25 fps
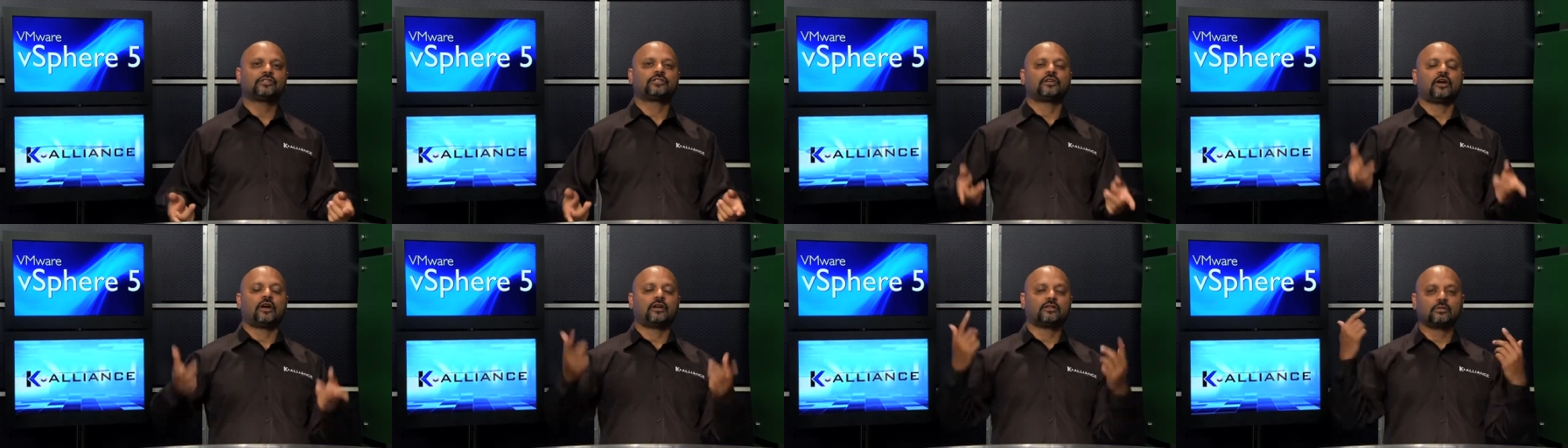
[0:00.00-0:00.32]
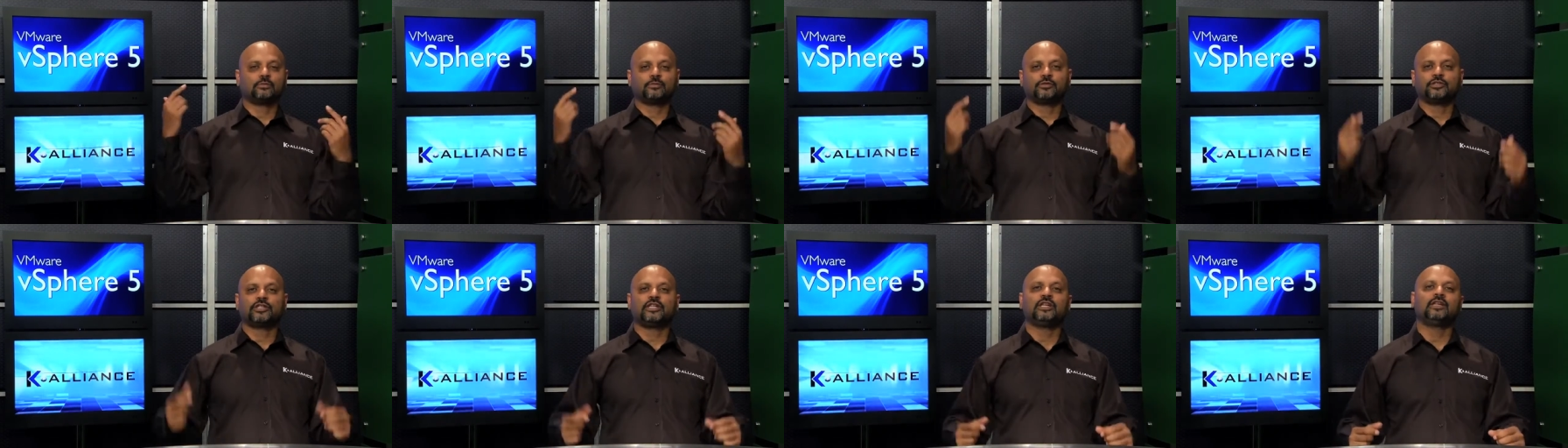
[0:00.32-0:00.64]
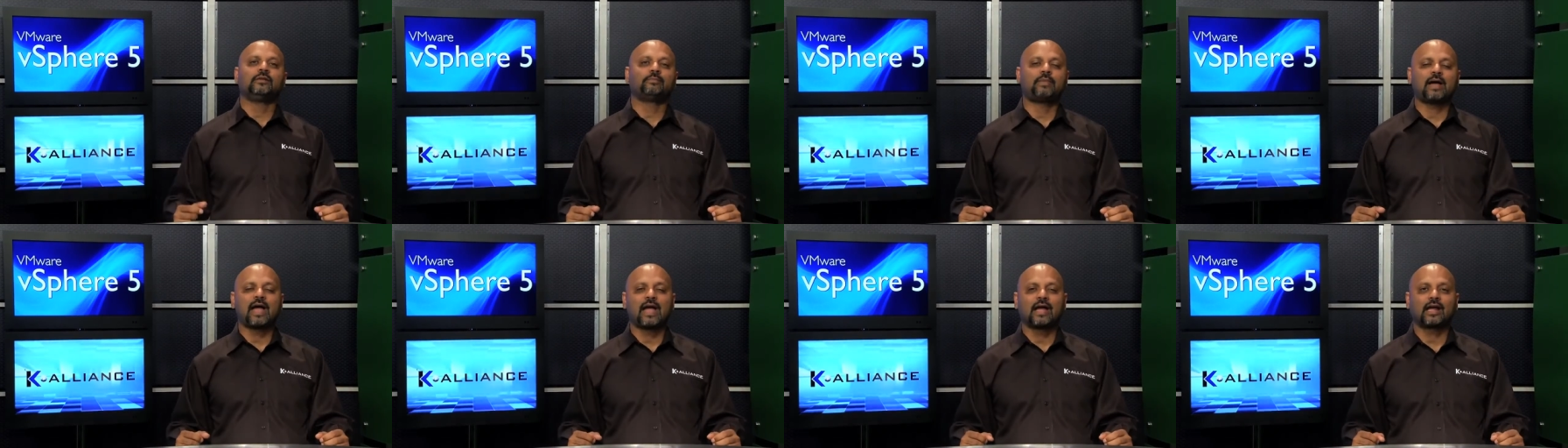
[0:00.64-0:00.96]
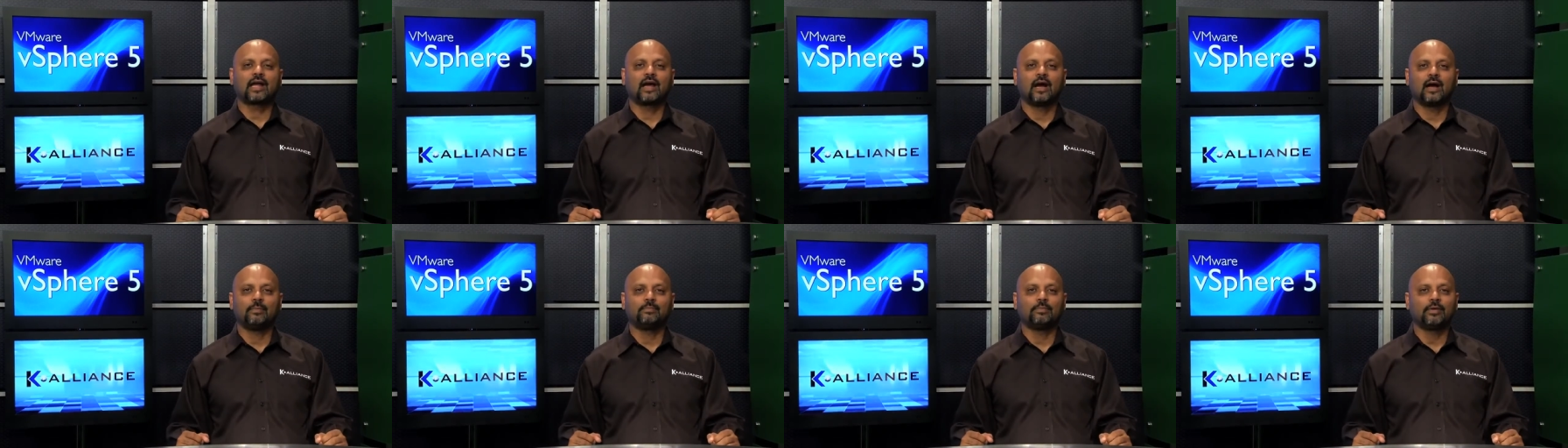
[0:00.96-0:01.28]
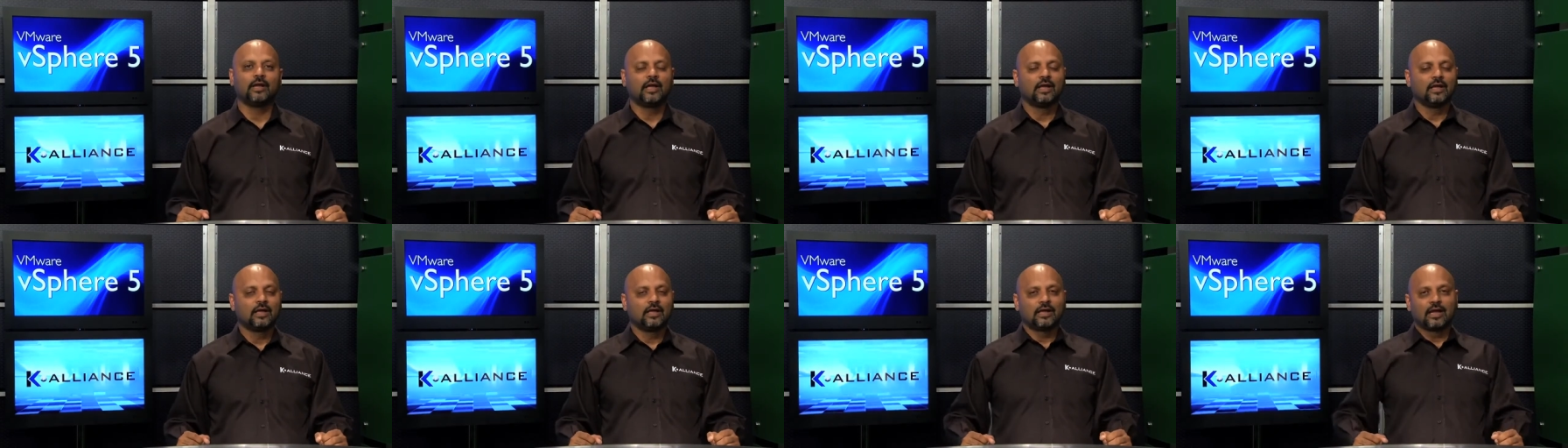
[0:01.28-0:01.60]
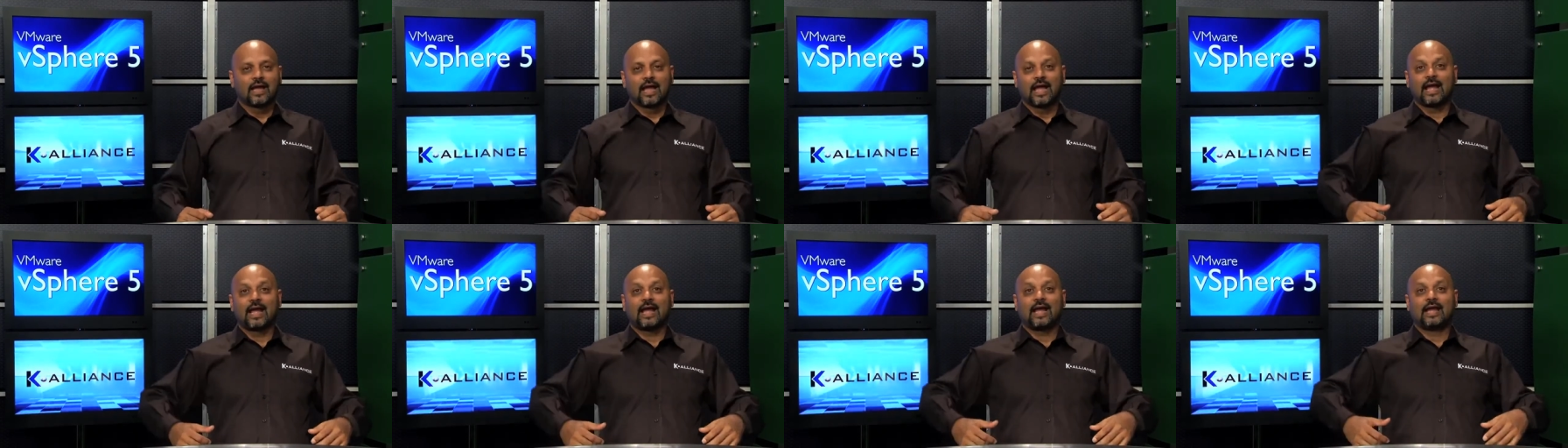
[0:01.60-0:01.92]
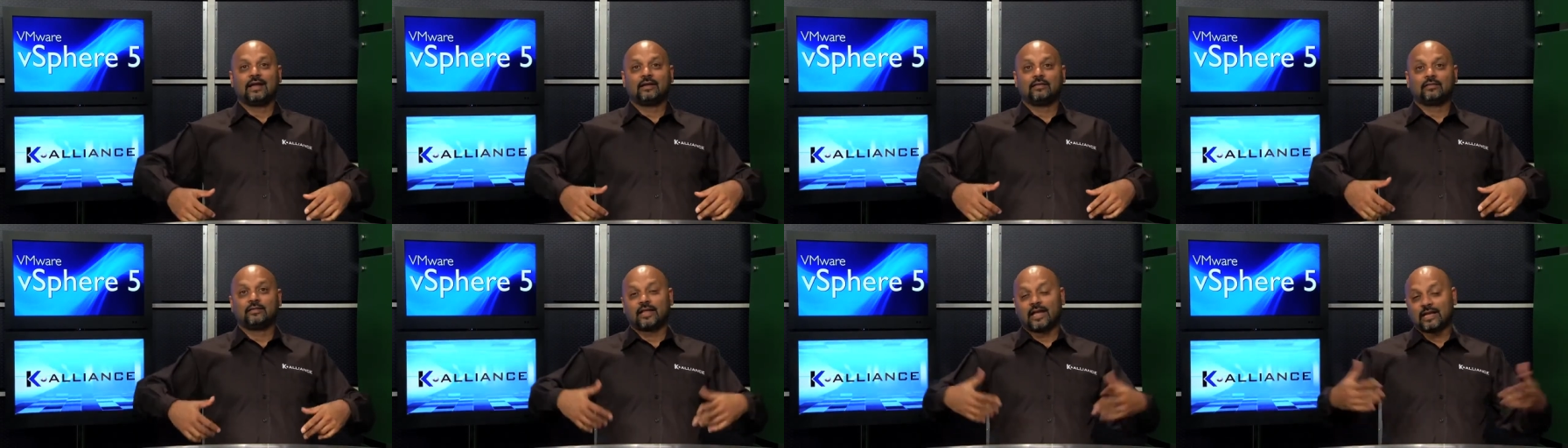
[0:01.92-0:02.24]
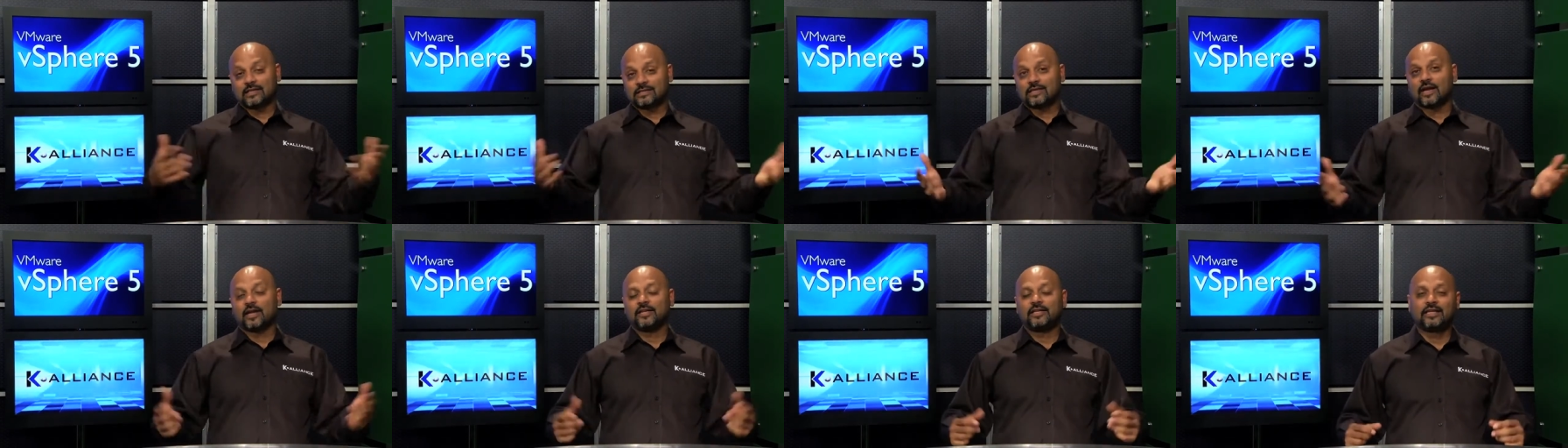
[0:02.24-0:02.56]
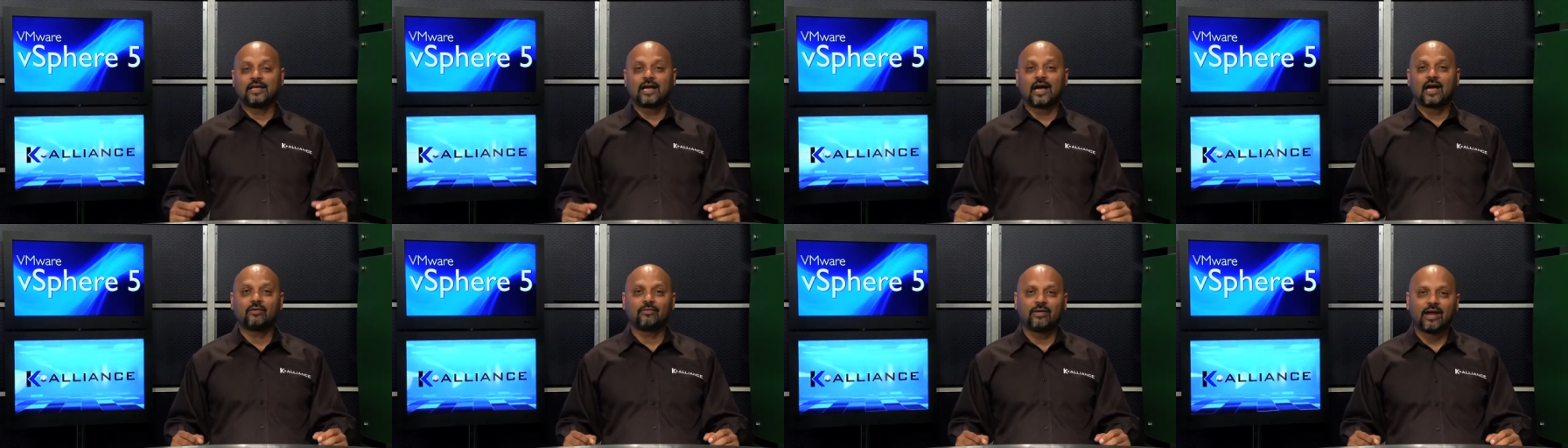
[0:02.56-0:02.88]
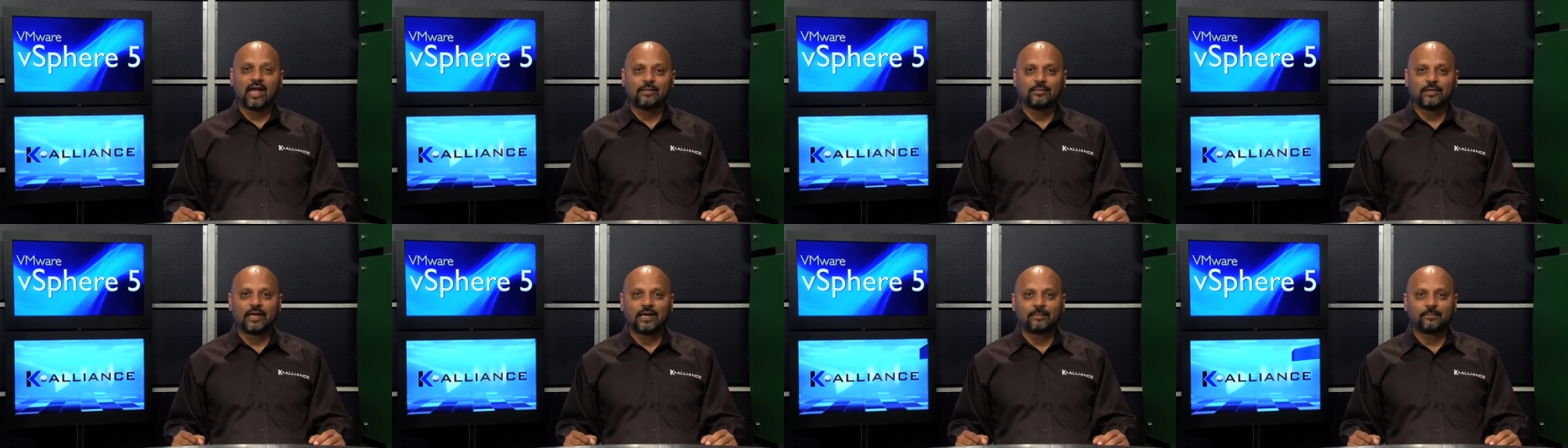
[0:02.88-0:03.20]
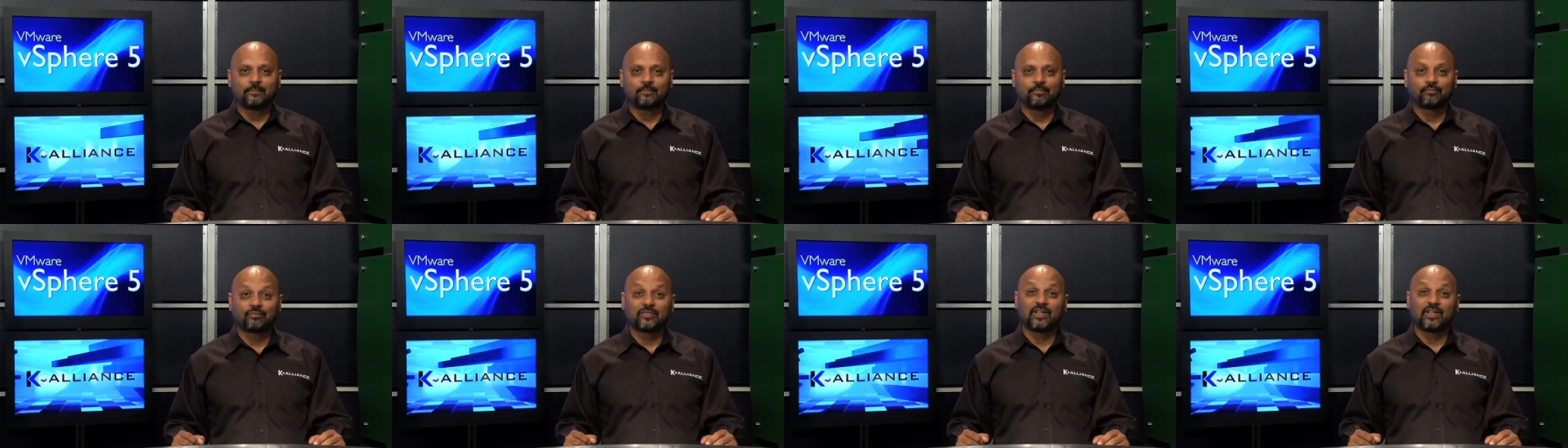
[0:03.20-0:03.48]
start the machine back up, and that's how you got RAM in.